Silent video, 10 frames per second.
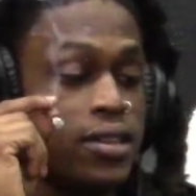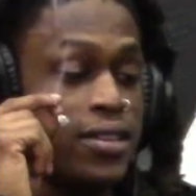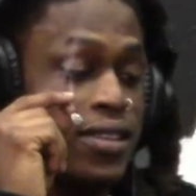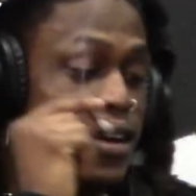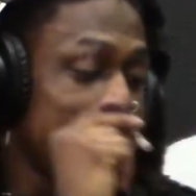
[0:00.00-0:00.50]

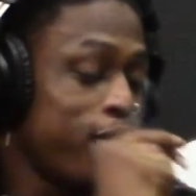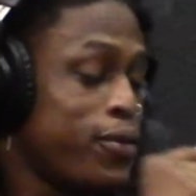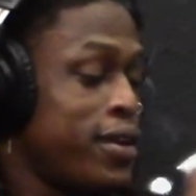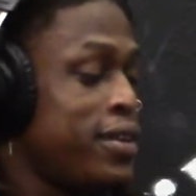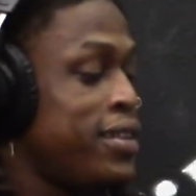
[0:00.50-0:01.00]
Nah, for
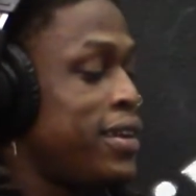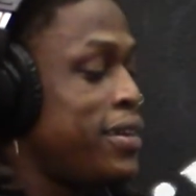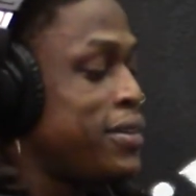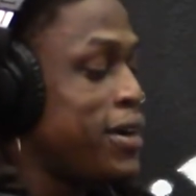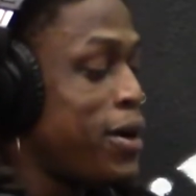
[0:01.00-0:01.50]
one,
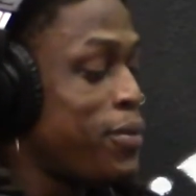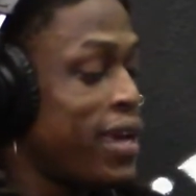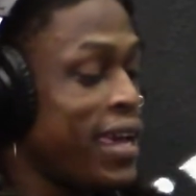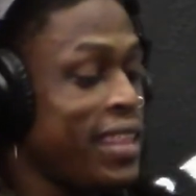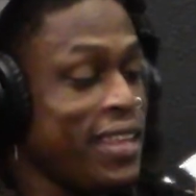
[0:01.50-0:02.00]
like, I'm an
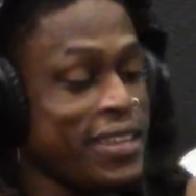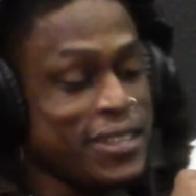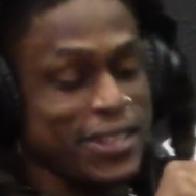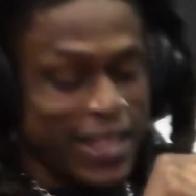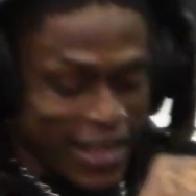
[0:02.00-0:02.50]
alien.
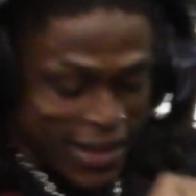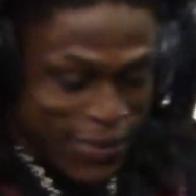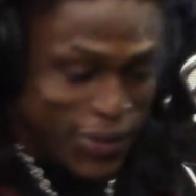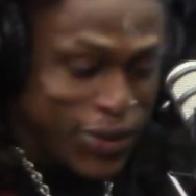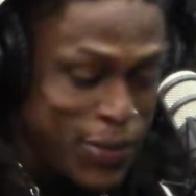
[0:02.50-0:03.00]
Like,
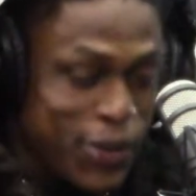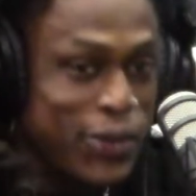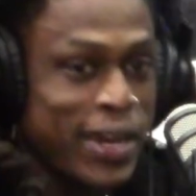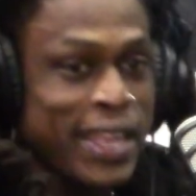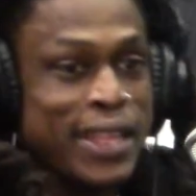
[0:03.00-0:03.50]
I'm a
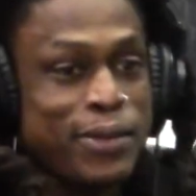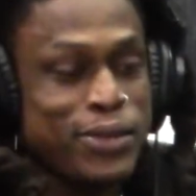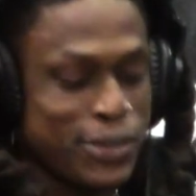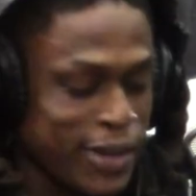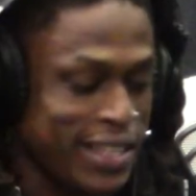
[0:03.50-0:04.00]
whole alien. I'm on
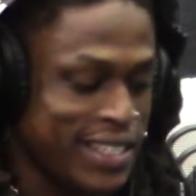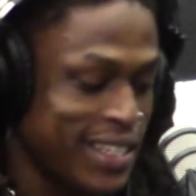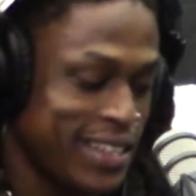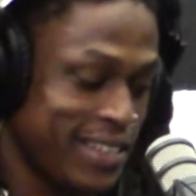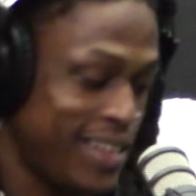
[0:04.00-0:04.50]
some other
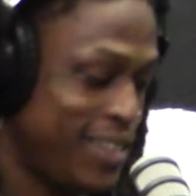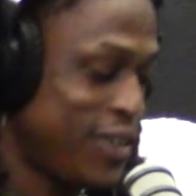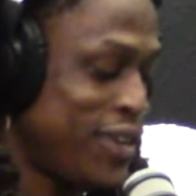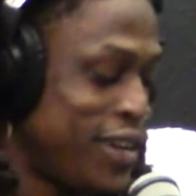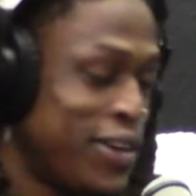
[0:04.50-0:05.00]
shit. Like,
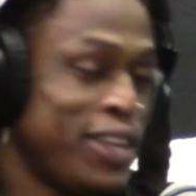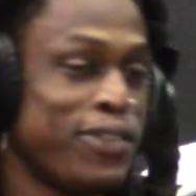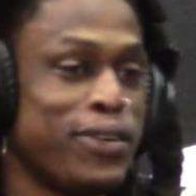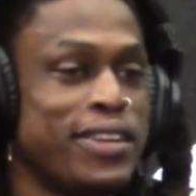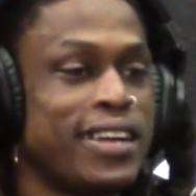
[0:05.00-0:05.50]
so it don't
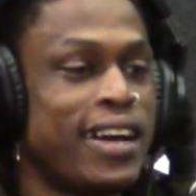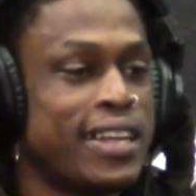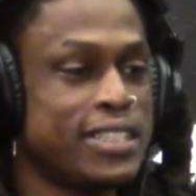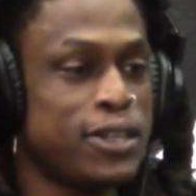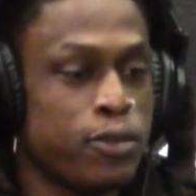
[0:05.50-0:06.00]
even, all
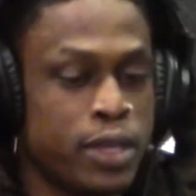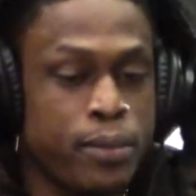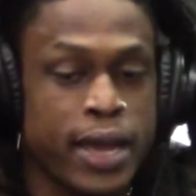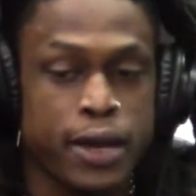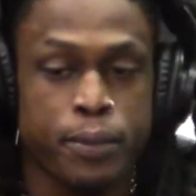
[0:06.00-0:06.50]
that shit don't really
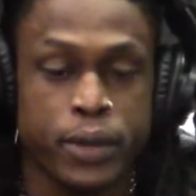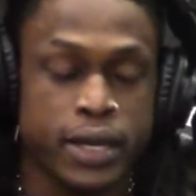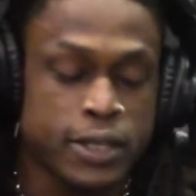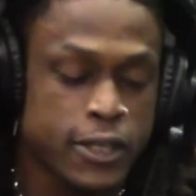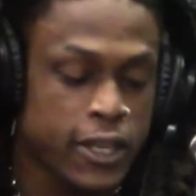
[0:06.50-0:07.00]
matter.
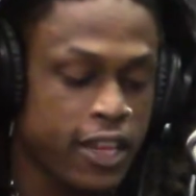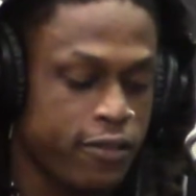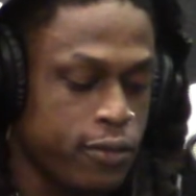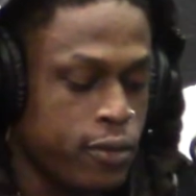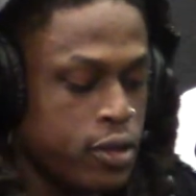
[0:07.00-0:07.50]
But
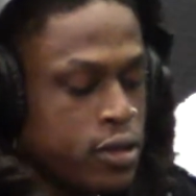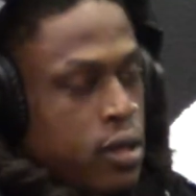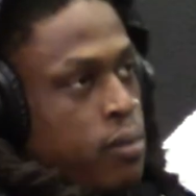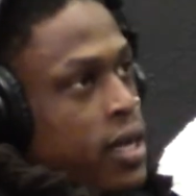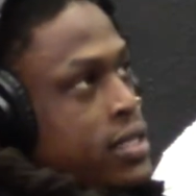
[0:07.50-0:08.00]
when you
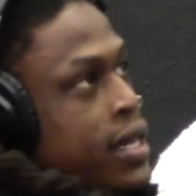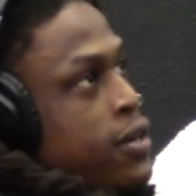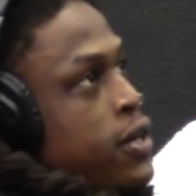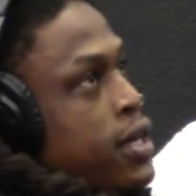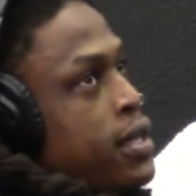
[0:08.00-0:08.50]
come to my take
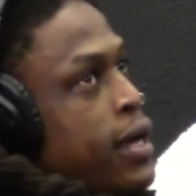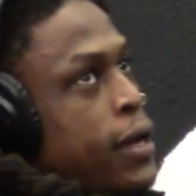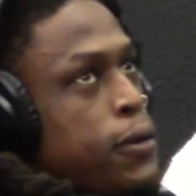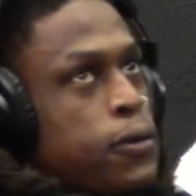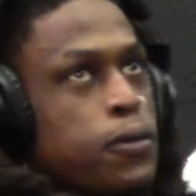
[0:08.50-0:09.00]
on it, like,